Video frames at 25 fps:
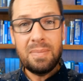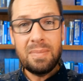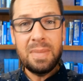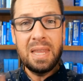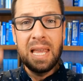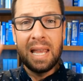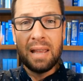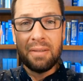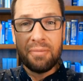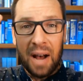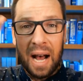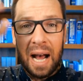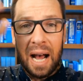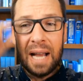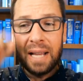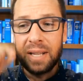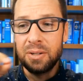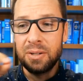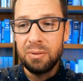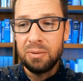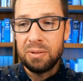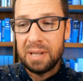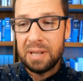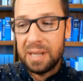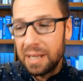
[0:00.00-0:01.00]
If I
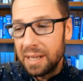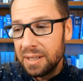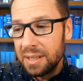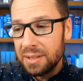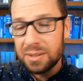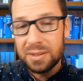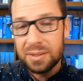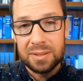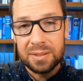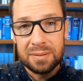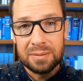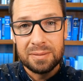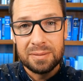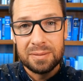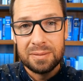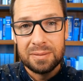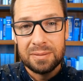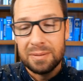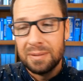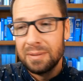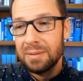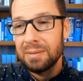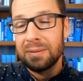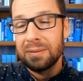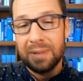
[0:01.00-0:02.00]
do this,
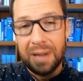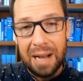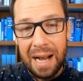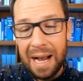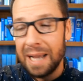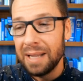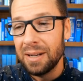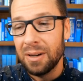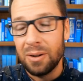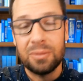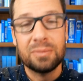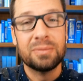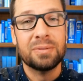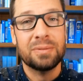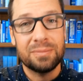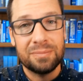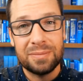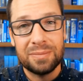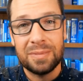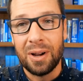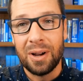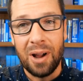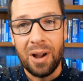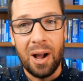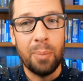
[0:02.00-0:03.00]
I don't
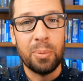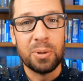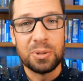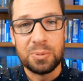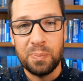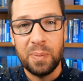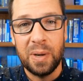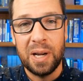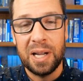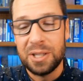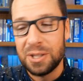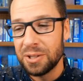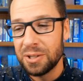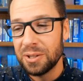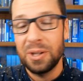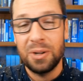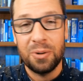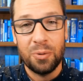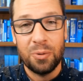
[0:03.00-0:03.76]
accomplish much,